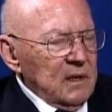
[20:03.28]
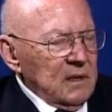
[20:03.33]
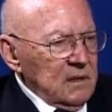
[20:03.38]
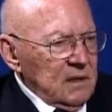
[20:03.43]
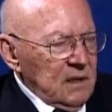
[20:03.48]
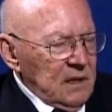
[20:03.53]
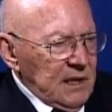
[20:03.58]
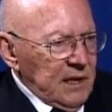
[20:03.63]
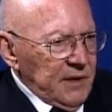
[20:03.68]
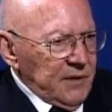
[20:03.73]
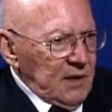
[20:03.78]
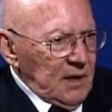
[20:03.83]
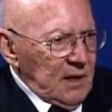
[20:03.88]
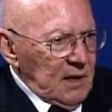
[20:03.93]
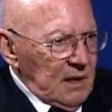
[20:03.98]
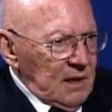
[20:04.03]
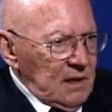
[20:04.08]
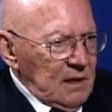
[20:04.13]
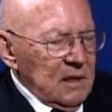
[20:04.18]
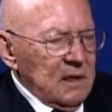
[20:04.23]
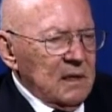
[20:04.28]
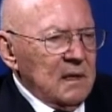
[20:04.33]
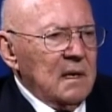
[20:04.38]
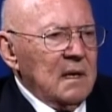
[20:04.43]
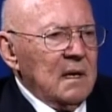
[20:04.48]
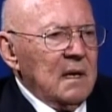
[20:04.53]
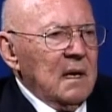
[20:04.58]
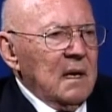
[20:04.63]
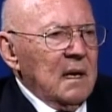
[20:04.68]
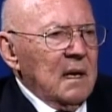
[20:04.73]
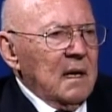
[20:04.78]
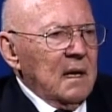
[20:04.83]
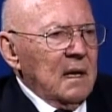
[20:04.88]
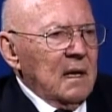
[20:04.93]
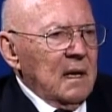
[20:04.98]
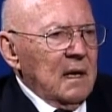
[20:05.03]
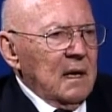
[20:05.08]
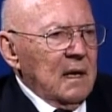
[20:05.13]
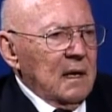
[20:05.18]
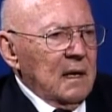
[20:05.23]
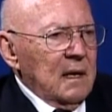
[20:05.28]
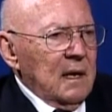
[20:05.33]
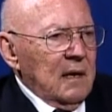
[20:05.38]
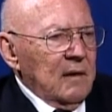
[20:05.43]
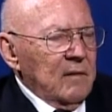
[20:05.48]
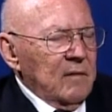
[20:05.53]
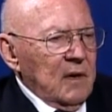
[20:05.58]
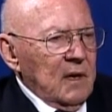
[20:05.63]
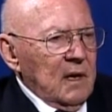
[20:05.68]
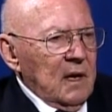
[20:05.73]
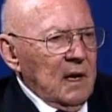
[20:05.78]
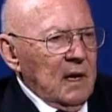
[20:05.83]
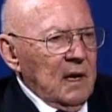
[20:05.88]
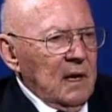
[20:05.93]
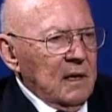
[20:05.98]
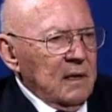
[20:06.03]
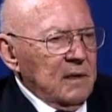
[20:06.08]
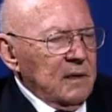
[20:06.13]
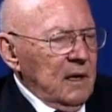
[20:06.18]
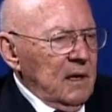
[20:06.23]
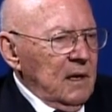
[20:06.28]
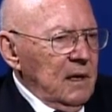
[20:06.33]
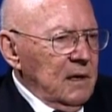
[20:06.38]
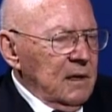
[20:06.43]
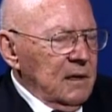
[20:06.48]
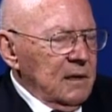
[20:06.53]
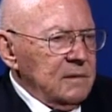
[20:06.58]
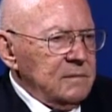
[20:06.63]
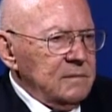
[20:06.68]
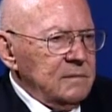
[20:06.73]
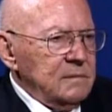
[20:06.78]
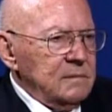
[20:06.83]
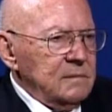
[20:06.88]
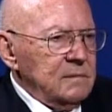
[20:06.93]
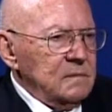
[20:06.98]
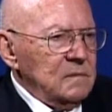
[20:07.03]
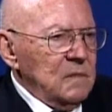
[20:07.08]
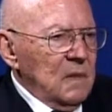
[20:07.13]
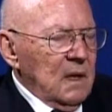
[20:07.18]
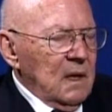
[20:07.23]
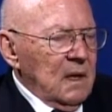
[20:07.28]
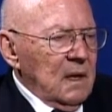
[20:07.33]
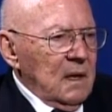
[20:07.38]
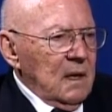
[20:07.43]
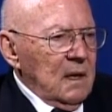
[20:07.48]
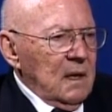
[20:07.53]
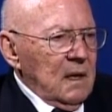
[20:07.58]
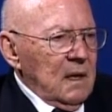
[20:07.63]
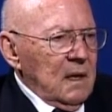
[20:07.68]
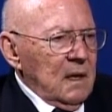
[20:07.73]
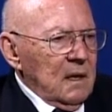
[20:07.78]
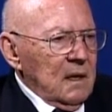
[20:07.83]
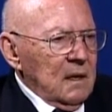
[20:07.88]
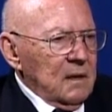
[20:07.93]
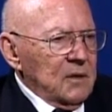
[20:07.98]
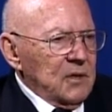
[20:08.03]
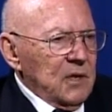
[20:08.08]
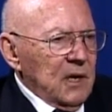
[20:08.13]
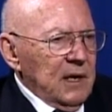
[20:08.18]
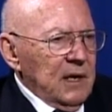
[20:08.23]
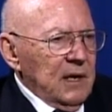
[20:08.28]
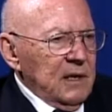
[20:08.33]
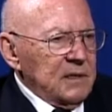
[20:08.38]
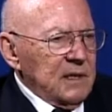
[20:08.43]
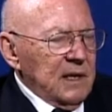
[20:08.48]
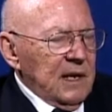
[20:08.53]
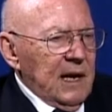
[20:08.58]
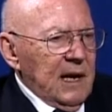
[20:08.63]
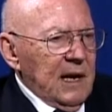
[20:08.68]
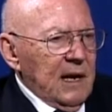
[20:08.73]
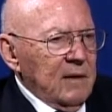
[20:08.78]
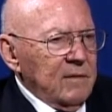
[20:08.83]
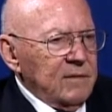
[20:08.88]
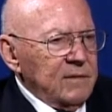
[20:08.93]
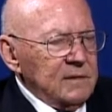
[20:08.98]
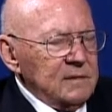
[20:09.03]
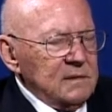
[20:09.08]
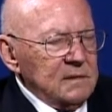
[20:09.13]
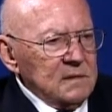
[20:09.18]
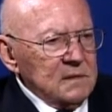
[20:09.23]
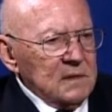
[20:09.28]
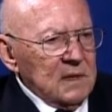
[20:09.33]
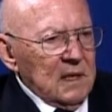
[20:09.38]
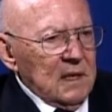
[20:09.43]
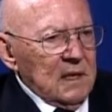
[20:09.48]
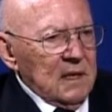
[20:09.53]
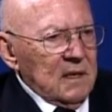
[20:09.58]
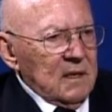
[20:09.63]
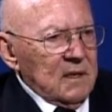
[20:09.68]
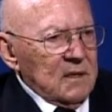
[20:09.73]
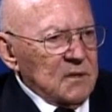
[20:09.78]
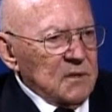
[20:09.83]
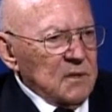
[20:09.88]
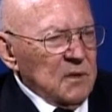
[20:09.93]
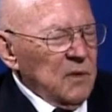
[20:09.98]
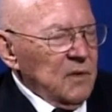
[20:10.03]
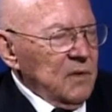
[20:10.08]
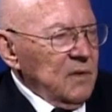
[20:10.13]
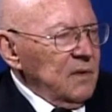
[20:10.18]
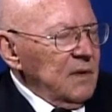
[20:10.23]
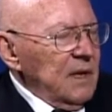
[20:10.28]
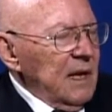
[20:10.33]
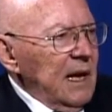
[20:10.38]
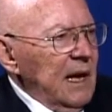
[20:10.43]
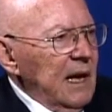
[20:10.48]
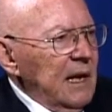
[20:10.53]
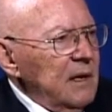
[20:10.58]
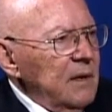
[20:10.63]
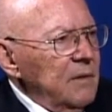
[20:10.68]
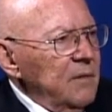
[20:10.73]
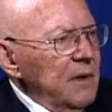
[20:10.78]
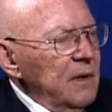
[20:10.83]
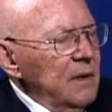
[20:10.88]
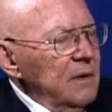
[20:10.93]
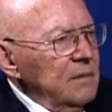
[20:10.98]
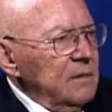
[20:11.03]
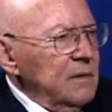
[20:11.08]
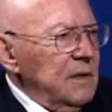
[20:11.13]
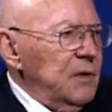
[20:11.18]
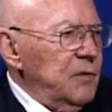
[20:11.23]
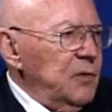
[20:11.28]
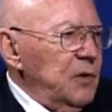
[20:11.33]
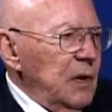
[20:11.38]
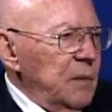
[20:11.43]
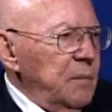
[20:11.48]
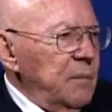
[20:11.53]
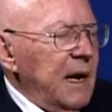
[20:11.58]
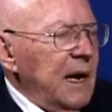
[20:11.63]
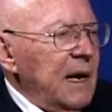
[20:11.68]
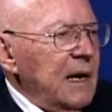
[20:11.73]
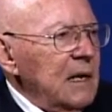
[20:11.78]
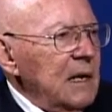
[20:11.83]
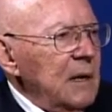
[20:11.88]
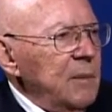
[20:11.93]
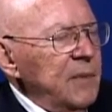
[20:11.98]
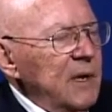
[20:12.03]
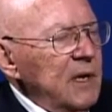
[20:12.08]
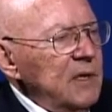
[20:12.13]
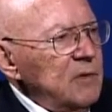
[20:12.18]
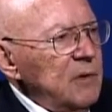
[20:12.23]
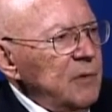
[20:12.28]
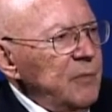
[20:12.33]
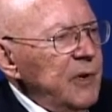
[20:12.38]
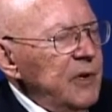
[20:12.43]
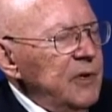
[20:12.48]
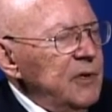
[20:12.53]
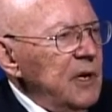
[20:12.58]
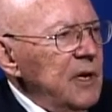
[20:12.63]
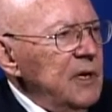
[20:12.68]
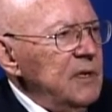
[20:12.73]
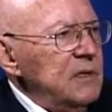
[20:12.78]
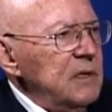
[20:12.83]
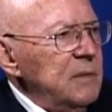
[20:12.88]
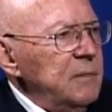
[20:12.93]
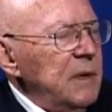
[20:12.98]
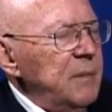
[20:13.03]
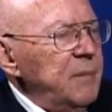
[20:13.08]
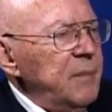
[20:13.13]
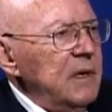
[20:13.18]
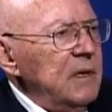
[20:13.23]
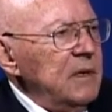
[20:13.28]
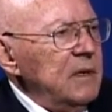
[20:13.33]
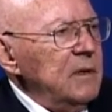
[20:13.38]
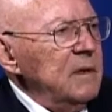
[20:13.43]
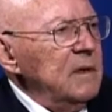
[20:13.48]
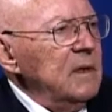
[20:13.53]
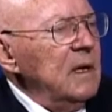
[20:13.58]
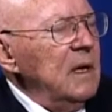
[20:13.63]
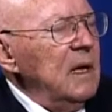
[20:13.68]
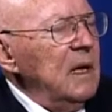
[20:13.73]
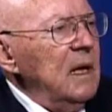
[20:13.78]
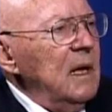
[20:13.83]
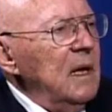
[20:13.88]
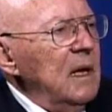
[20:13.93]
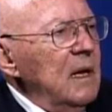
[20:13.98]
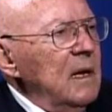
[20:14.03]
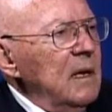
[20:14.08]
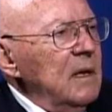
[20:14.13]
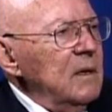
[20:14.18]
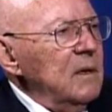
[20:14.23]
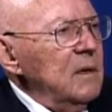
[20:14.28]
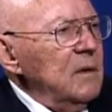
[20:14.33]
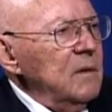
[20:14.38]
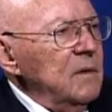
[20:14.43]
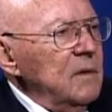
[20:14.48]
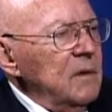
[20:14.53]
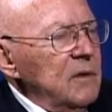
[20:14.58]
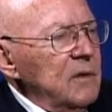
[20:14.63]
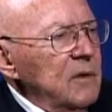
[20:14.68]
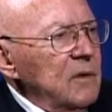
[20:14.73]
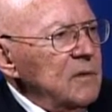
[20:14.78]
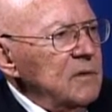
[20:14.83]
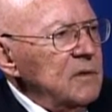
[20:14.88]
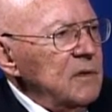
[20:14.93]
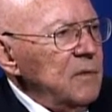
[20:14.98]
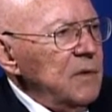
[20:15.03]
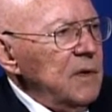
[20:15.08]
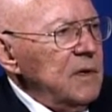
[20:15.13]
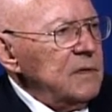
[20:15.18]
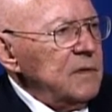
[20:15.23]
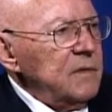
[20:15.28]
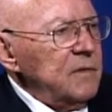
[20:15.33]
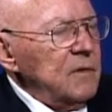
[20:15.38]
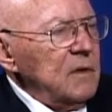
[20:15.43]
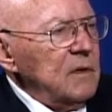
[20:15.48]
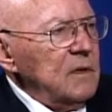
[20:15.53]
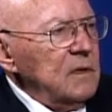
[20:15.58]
and cut the NVA and the Chinese in half, so that they had to retreat back up. That's when we chased them up into Chosin Reservoir.